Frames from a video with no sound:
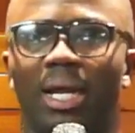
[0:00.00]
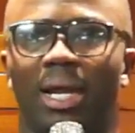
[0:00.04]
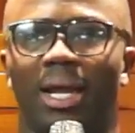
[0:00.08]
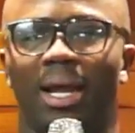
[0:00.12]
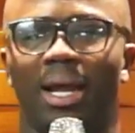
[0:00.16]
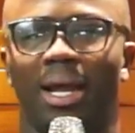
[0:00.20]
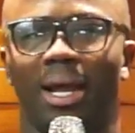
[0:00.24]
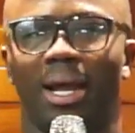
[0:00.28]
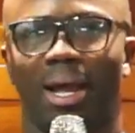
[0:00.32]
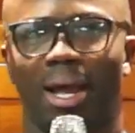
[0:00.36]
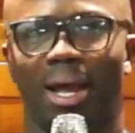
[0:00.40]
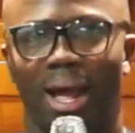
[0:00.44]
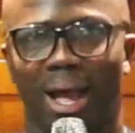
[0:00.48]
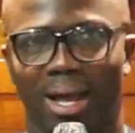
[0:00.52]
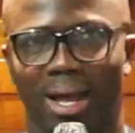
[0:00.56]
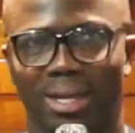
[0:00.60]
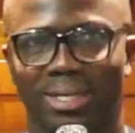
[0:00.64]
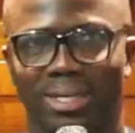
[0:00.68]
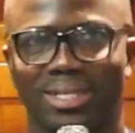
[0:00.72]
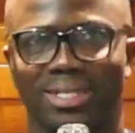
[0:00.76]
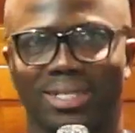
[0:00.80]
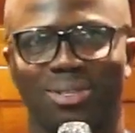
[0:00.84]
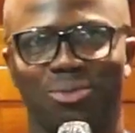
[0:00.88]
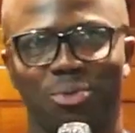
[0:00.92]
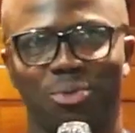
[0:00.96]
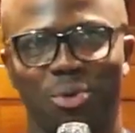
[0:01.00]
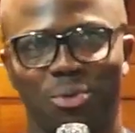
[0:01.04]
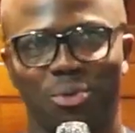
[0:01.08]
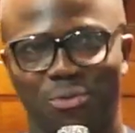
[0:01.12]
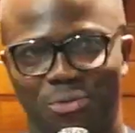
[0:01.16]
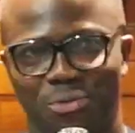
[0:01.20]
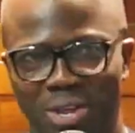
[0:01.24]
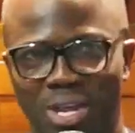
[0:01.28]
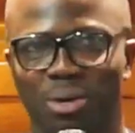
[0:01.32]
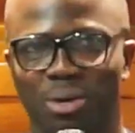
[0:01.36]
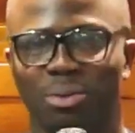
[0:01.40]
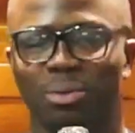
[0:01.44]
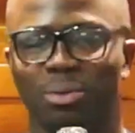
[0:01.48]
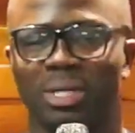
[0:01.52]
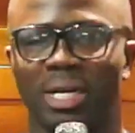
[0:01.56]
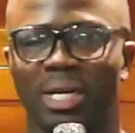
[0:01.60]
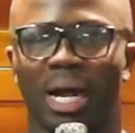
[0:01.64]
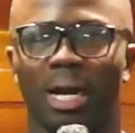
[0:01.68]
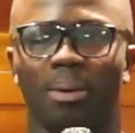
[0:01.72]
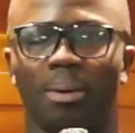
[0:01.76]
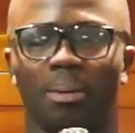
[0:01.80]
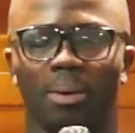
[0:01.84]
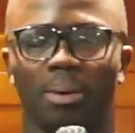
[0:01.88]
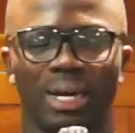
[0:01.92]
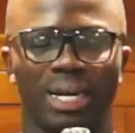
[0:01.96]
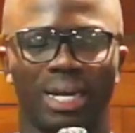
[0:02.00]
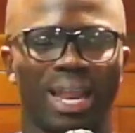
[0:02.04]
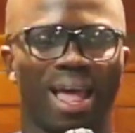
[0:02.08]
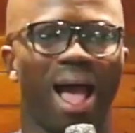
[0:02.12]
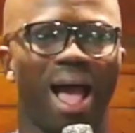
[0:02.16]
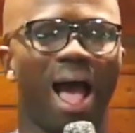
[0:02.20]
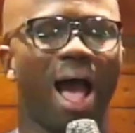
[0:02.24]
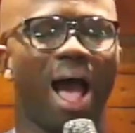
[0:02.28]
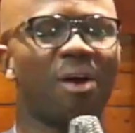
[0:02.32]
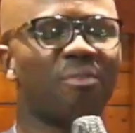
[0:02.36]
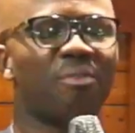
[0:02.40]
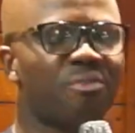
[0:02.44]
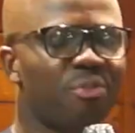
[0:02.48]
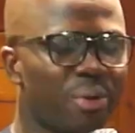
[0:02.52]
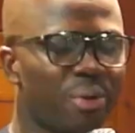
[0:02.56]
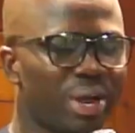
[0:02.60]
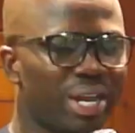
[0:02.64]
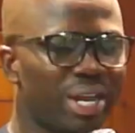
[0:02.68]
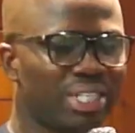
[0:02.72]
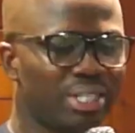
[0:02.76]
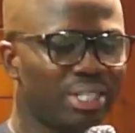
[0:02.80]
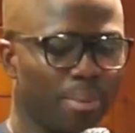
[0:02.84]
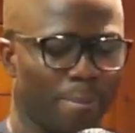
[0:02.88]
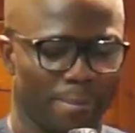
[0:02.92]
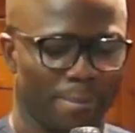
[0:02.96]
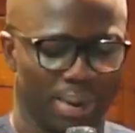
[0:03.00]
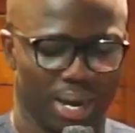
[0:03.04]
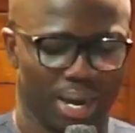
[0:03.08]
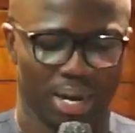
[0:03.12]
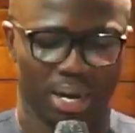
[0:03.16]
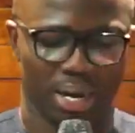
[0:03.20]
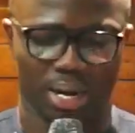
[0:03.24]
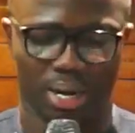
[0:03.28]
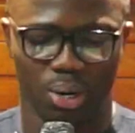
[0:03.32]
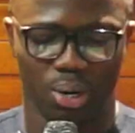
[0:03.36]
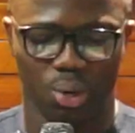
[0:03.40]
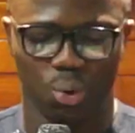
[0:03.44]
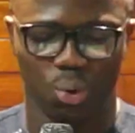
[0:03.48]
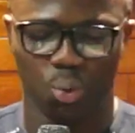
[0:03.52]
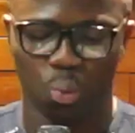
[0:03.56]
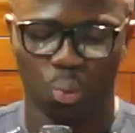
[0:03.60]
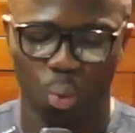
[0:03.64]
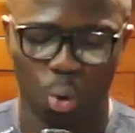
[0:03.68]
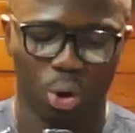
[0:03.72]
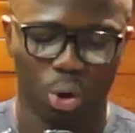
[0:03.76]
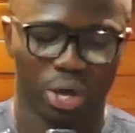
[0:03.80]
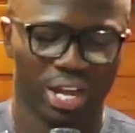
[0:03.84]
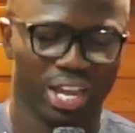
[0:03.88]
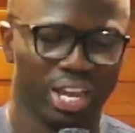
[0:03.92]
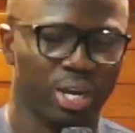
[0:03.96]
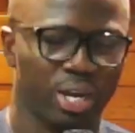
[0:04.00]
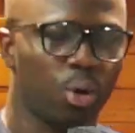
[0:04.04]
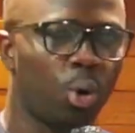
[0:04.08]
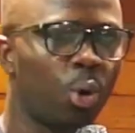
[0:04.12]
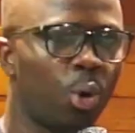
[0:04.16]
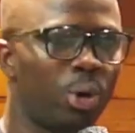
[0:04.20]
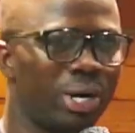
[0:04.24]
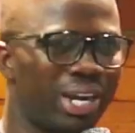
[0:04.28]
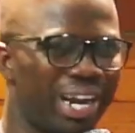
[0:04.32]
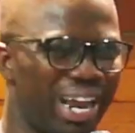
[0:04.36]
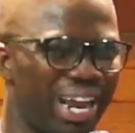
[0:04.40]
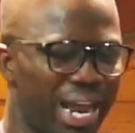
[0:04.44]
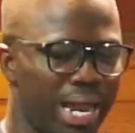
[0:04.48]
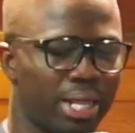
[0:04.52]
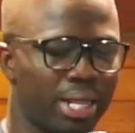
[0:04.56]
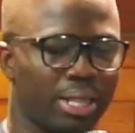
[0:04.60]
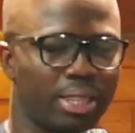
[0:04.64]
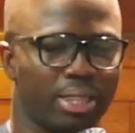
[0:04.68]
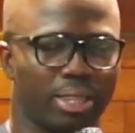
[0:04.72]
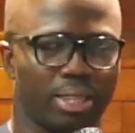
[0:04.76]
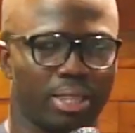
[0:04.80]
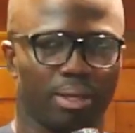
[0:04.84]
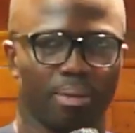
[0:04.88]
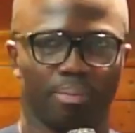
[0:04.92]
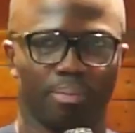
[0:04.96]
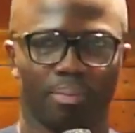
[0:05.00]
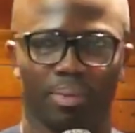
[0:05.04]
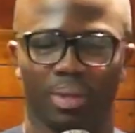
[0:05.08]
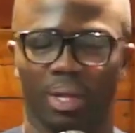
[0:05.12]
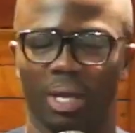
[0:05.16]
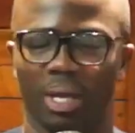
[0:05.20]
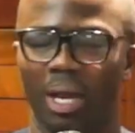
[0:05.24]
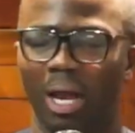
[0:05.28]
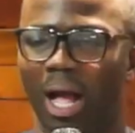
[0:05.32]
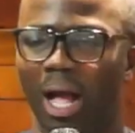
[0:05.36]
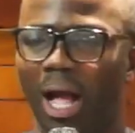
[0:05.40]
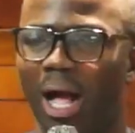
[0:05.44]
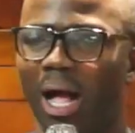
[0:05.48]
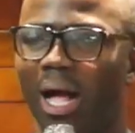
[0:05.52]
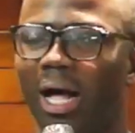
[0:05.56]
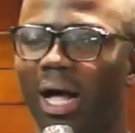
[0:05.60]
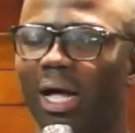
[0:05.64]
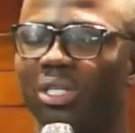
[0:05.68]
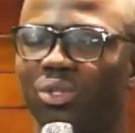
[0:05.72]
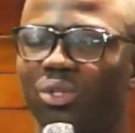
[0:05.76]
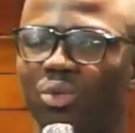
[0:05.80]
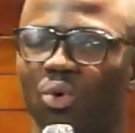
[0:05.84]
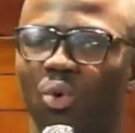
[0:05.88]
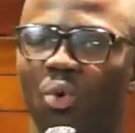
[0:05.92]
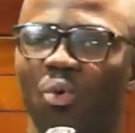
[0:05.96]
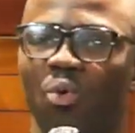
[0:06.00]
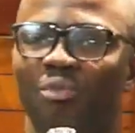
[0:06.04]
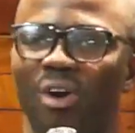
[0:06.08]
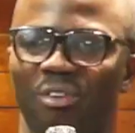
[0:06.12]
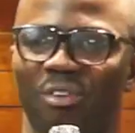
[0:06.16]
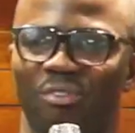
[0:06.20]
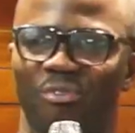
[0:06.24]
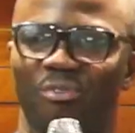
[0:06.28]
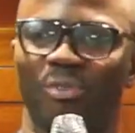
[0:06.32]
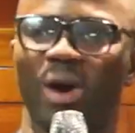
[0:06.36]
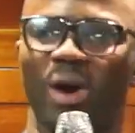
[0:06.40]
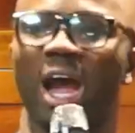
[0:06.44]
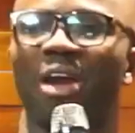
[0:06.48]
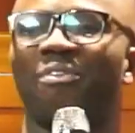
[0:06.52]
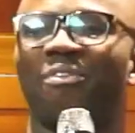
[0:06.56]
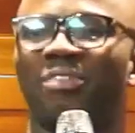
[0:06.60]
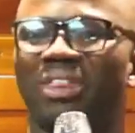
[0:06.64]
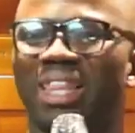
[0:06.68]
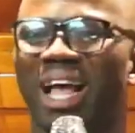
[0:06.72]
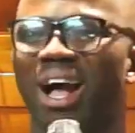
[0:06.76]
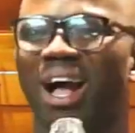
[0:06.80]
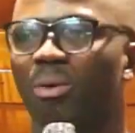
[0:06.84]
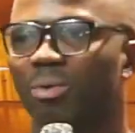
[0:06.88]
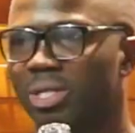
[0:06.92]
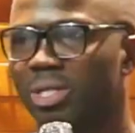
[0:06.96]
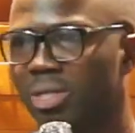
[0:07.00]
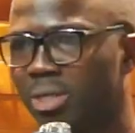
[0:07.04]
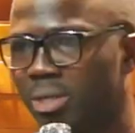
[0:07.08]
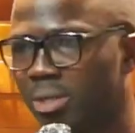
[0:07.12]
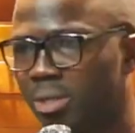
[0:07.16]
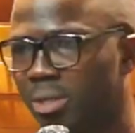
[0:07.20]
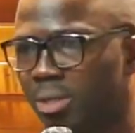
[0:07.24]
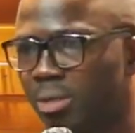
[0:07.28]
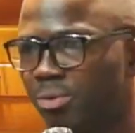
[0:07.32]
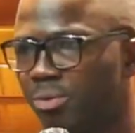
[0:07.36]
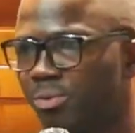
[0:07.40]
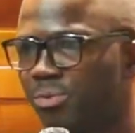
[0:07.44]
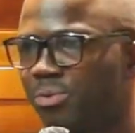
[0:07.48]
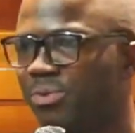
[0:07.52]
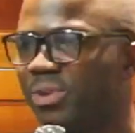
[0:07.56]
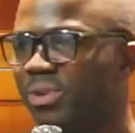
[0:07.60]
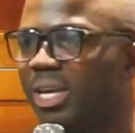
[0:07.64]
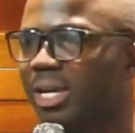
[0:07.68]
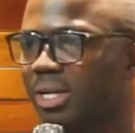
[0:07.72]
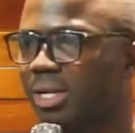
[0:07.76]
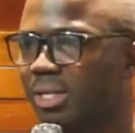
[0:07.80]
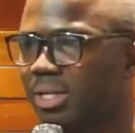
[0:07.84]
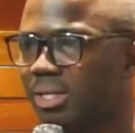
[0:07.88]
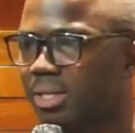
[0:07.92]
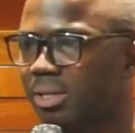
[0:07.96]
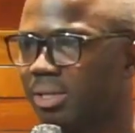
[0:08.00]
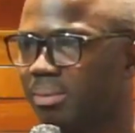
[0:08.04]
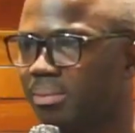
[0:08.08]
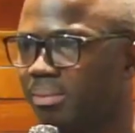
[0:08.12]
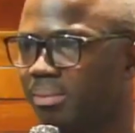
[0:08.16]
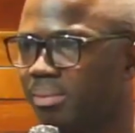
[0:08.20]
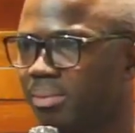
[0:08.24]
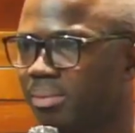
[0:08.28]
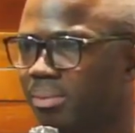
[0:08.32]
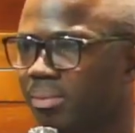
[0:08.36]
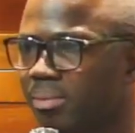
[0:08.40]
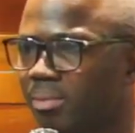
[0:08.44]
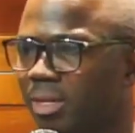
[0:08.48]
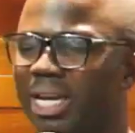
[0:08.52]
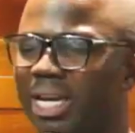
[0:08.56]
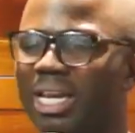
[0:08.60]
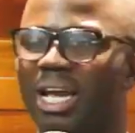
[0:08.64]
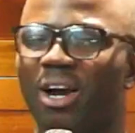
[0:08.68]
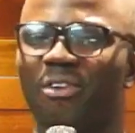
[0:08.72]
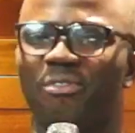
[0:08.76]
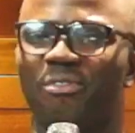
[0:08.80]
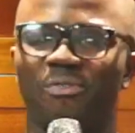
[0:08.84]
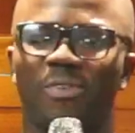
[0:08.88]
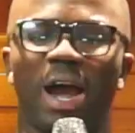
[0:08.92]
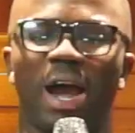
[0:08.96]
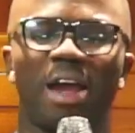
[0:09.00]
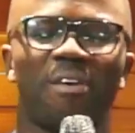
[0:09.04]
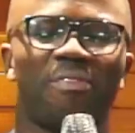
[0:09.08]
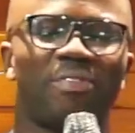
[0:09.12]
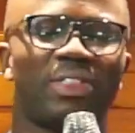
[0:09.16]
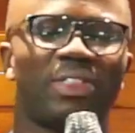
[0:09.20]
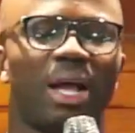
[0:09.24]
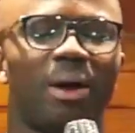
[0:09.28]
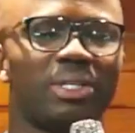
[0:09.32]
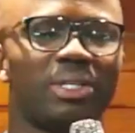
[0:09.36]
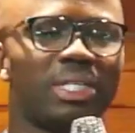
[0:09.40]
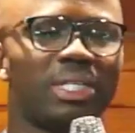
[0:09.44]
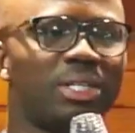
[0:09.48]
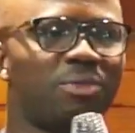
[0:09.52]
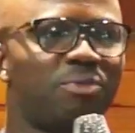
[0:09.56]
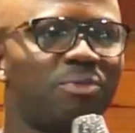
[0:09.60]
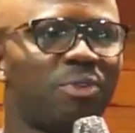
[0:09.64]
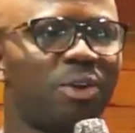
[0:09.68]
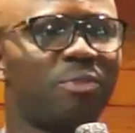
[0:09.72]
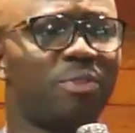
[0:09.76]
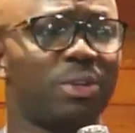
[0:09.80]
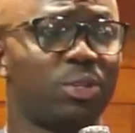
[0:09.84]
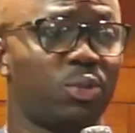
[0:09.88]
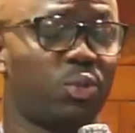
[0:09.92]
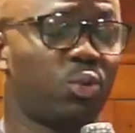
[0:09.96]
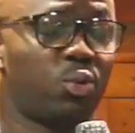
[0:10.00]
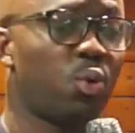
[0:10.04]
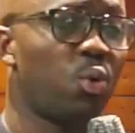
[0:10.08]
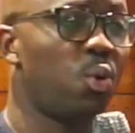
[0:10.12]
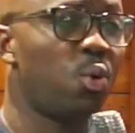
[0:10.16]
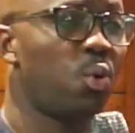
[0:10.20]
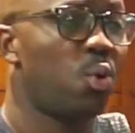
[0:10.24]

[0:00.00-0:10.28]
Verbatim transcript: has revealed that the average man walking on earth has over 5,000 fears. And there are 5,000 different ways. So,